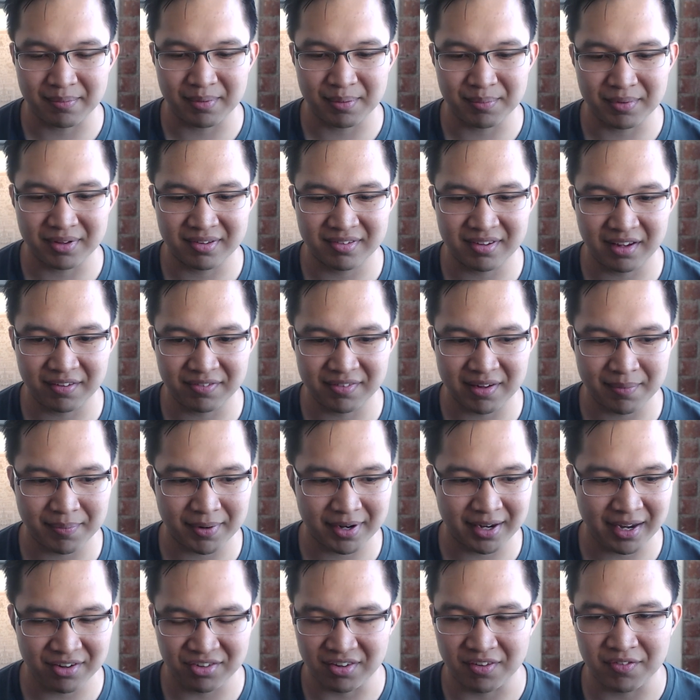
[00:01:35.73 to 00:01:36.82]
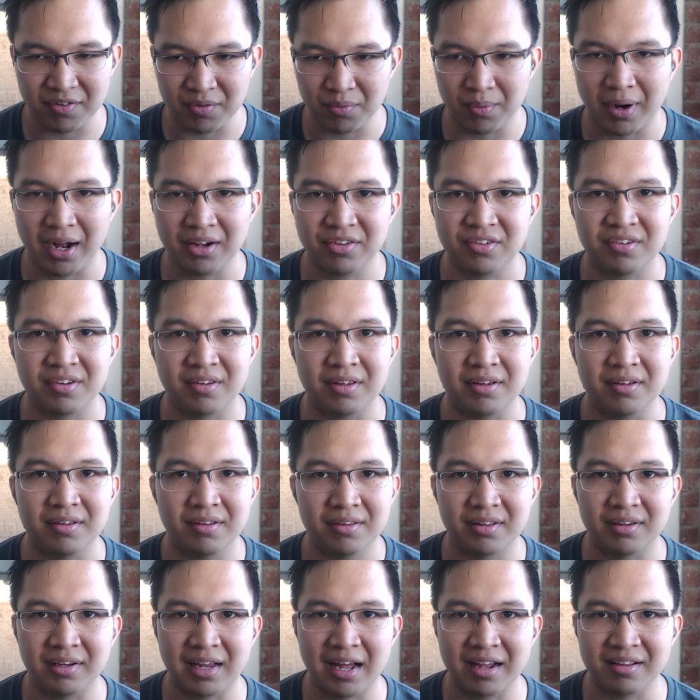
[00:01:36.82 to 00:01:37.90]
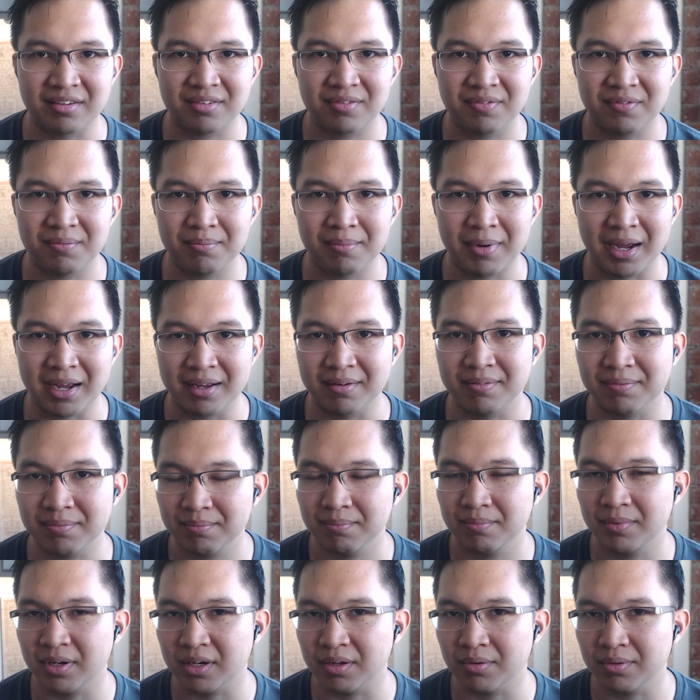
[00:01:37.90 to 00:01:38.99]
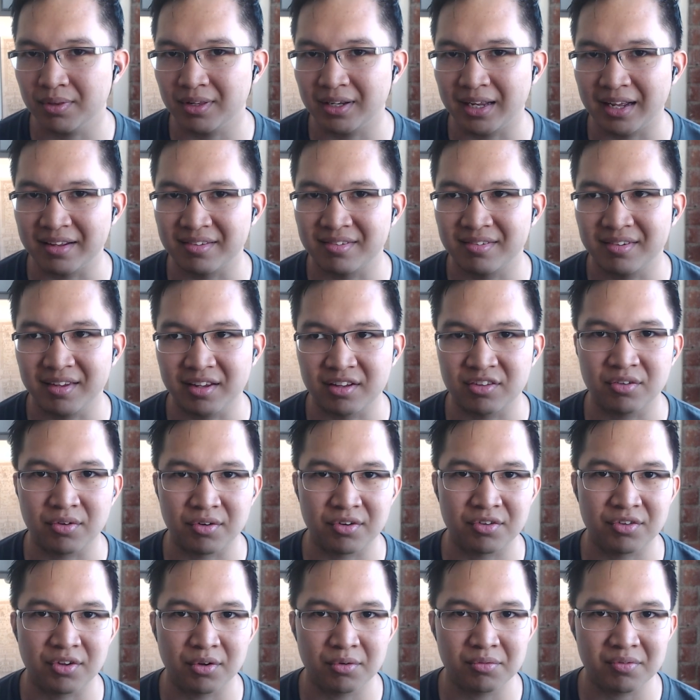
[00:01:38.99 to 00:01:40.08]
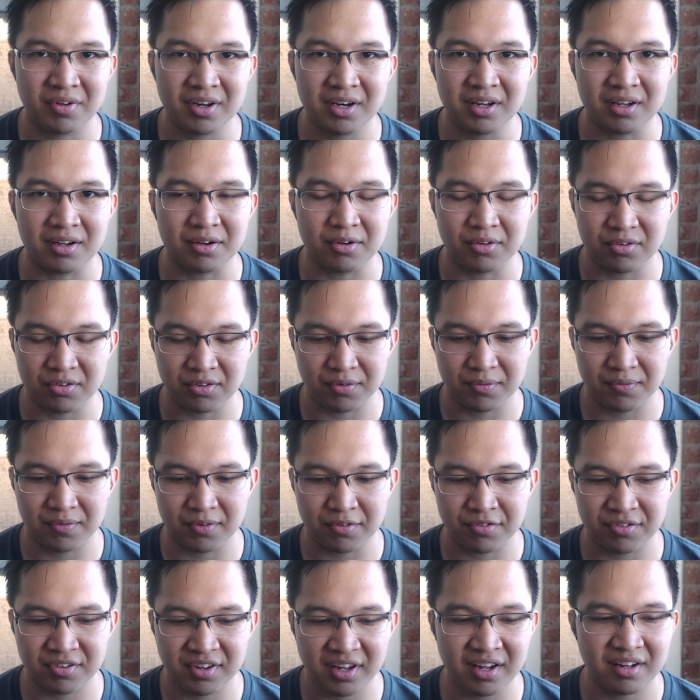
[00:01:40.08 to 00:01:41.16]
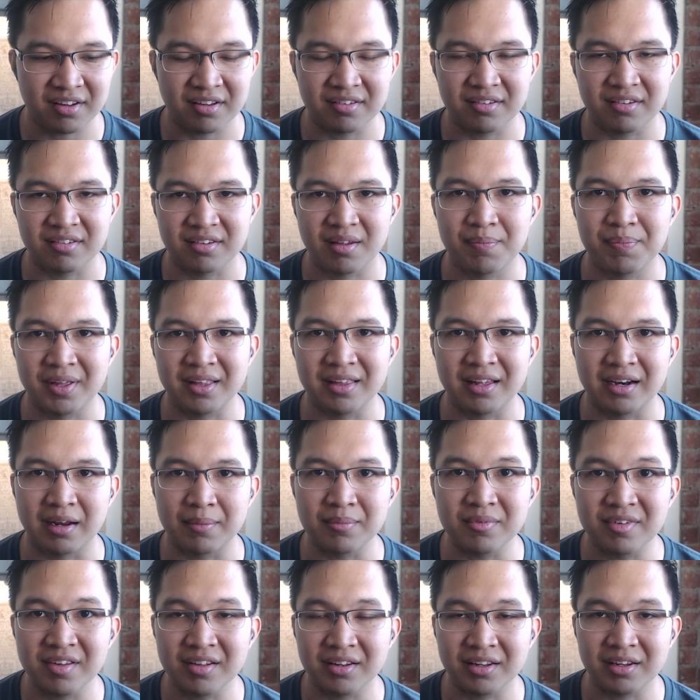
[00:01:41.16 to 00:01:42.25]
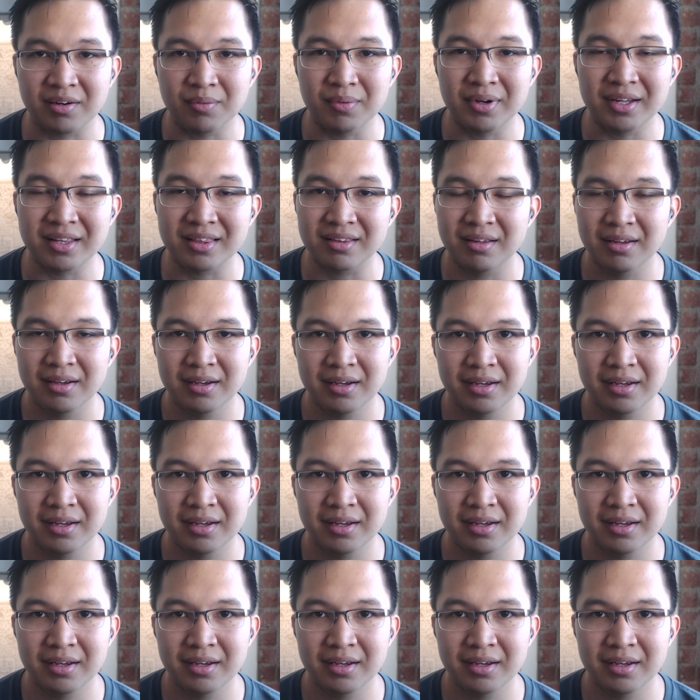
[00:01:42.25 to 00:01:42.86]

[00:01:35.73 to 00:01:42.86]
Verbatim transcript: I mean, self-deprecation. If you watched the the last my you know the last six or so videos, you you've seen this is something that I'm dealing with,